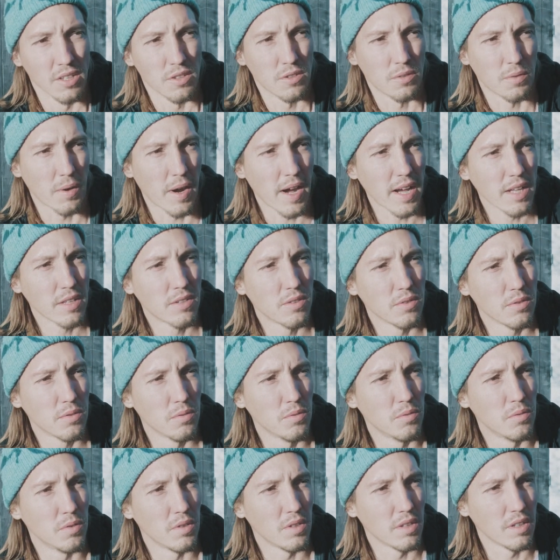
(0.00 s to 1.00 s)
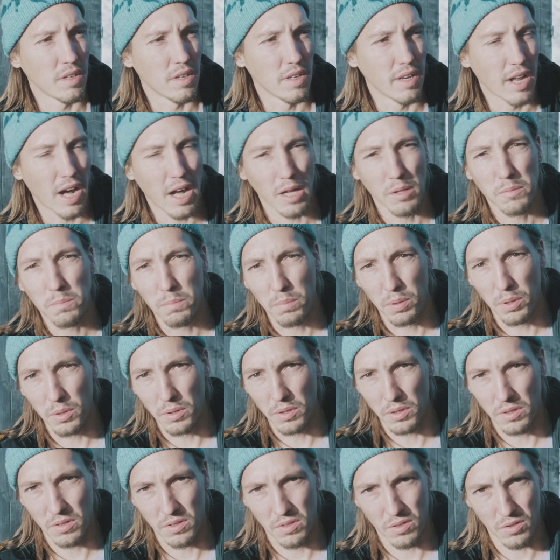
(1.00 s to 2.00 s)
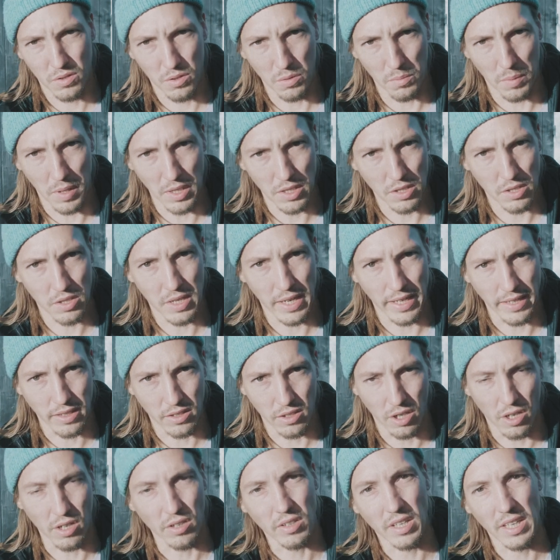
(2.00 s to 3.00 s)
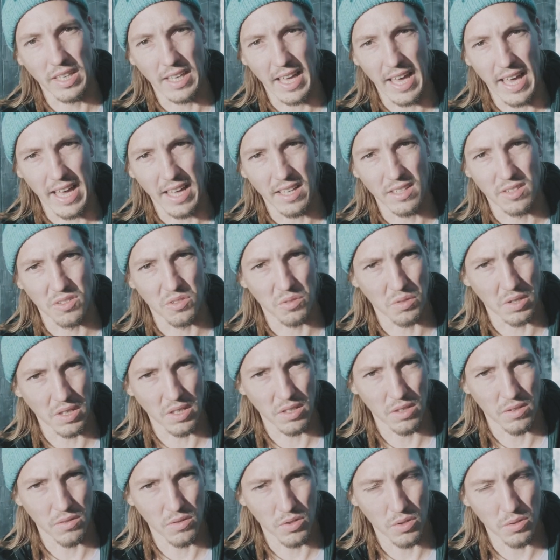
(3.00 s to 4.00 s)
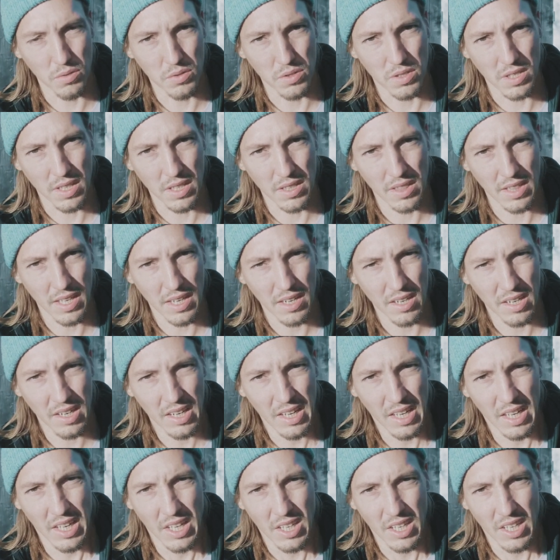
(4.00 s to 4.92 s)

Try to not put too much like talking heads or interviews in there.